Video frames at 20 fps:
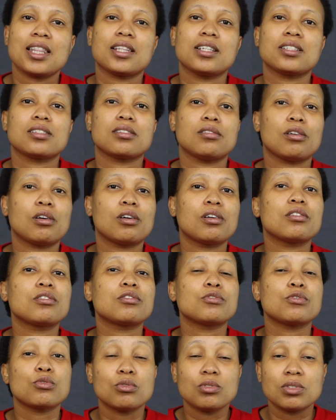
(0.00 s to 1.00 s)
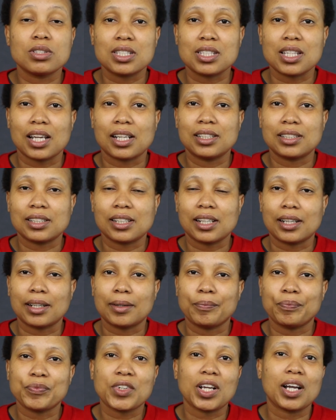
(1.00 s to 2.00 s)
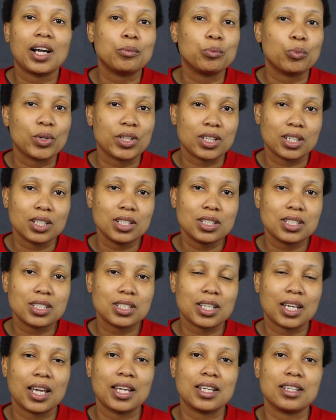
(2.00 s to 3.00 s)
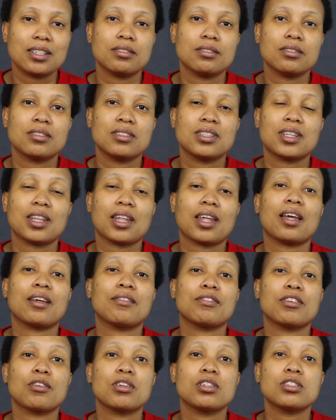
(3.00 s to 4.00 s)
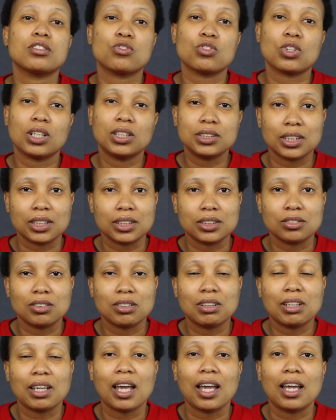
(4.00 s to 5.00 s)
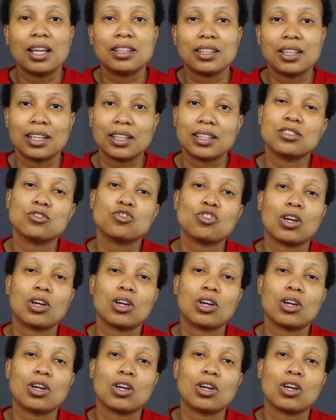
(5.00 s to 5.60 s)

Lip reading: There's a lot of rules that come with it, and they are very strict, and you can get in